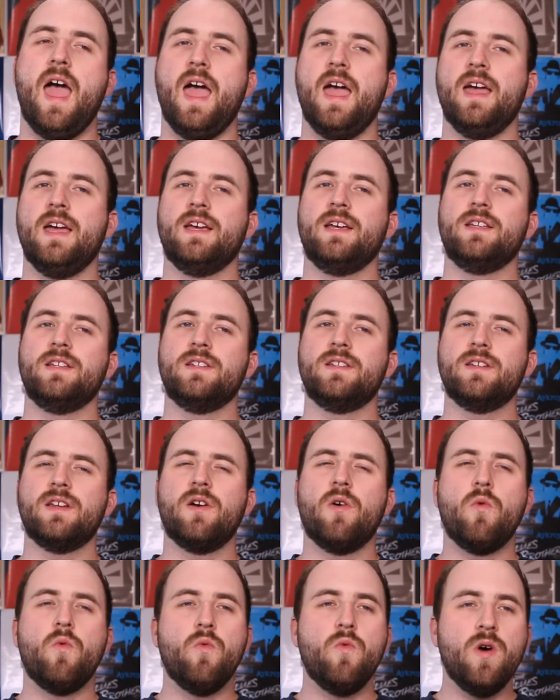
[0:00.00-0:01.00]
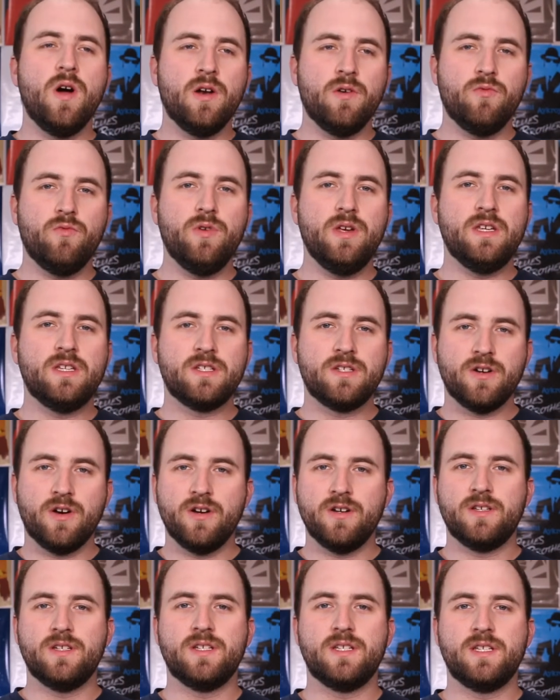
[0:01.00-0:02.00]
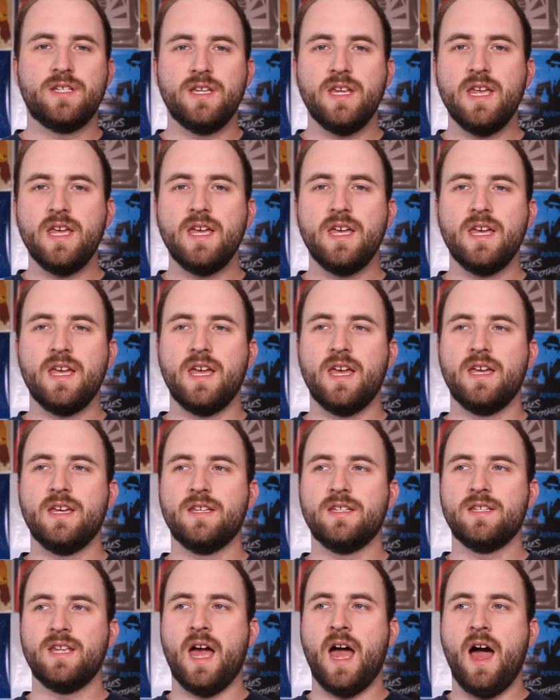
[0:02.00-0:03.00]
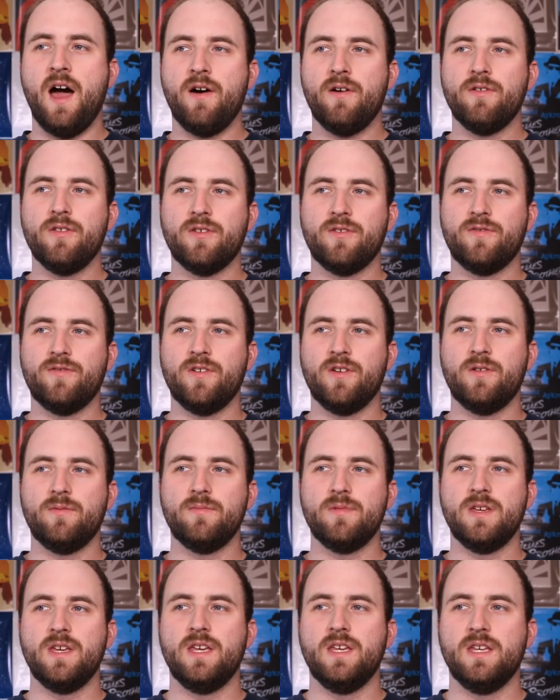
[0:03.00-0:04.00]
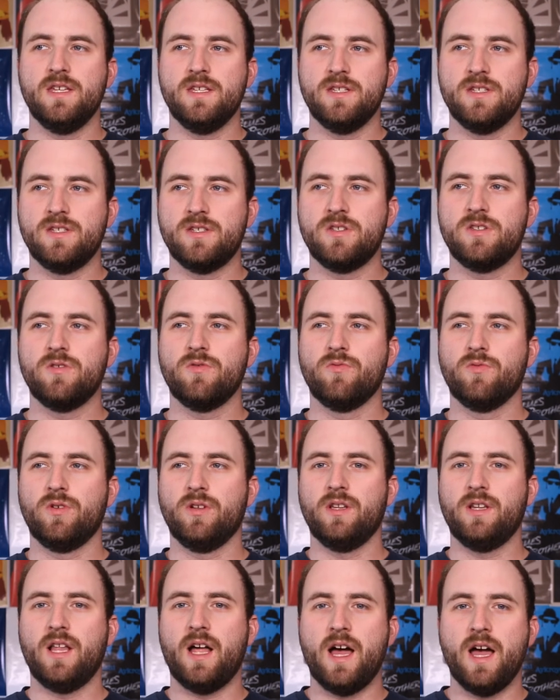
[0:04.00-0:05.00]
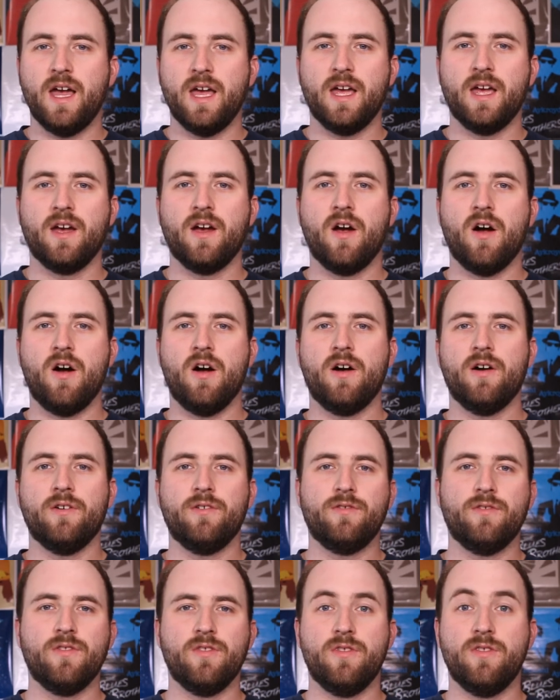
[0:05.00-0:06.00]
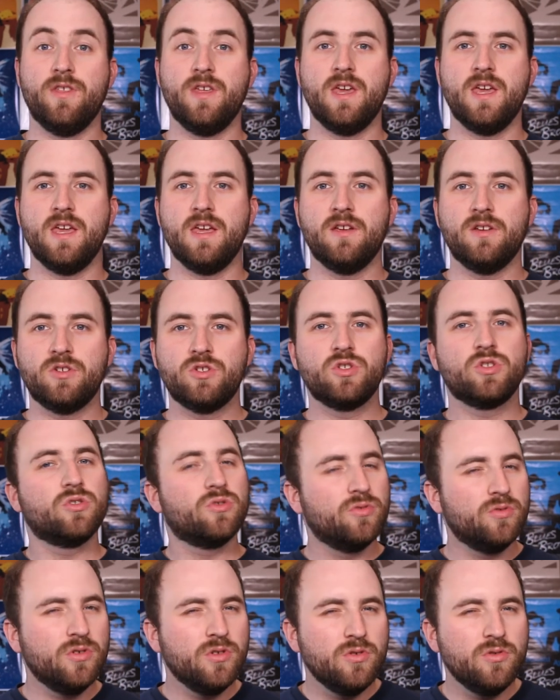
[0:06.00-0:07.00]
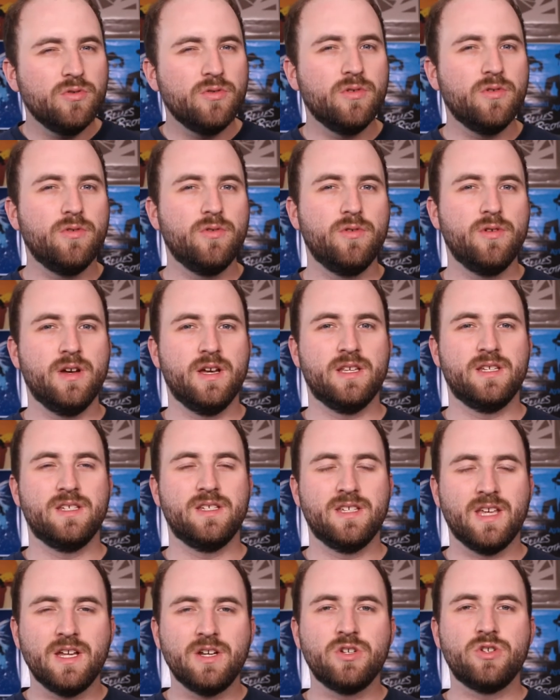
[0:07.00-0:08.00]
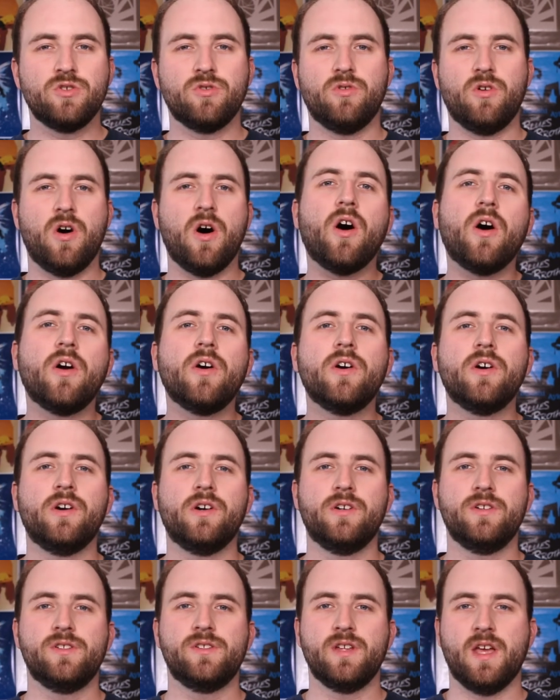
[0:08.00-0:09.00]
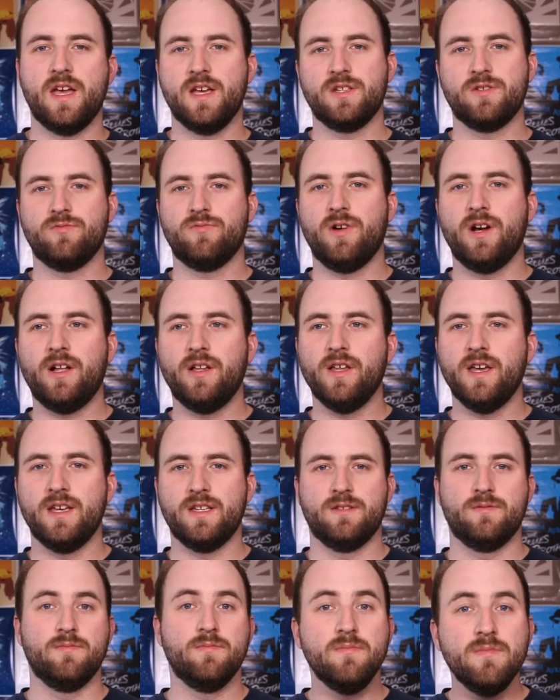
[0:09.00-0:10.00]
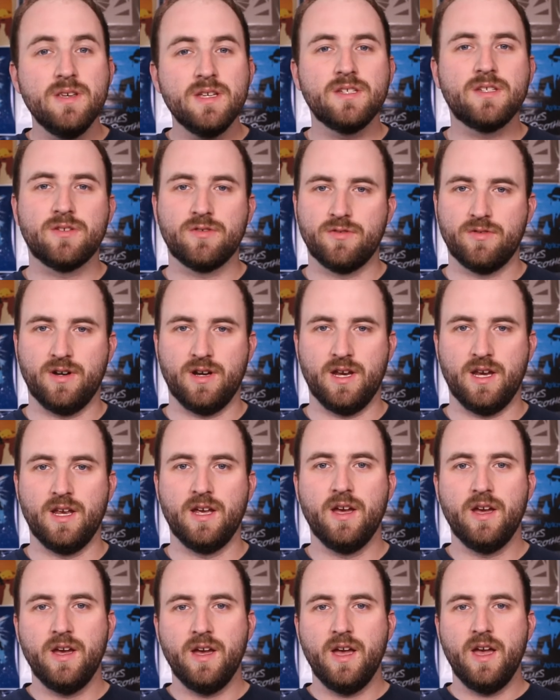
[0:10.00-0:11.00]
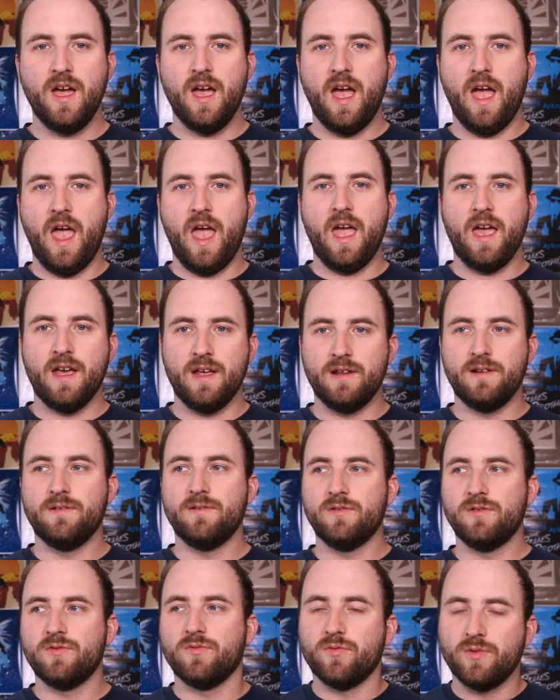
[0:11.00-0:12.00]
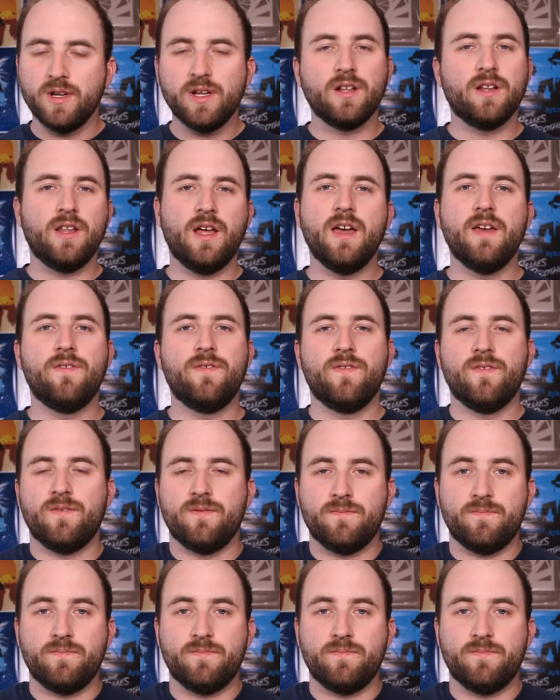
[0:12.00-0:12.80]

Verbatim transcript: And what we start to see is how the film is relying off the true essential horrors as well as misery and real life